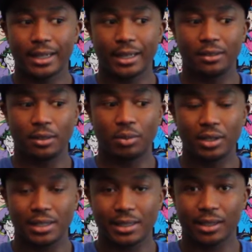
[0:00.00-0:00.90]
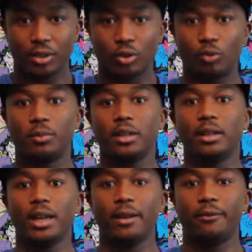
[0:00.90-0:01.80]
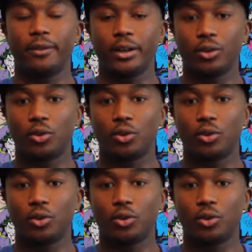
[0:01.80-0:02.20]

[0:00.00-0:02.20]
and the Bundesliga will be a very